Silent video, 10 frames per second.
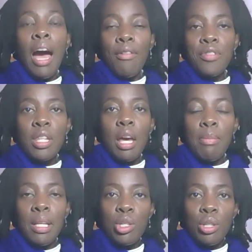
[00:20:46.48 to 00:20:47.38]
after the
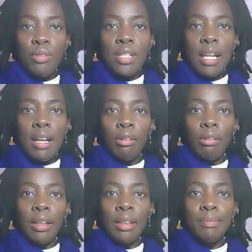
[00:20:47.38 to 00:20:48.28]
abolition of
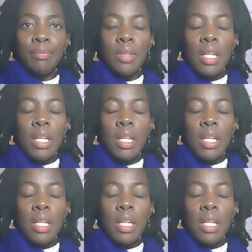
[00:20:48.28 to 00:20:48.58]
slavery.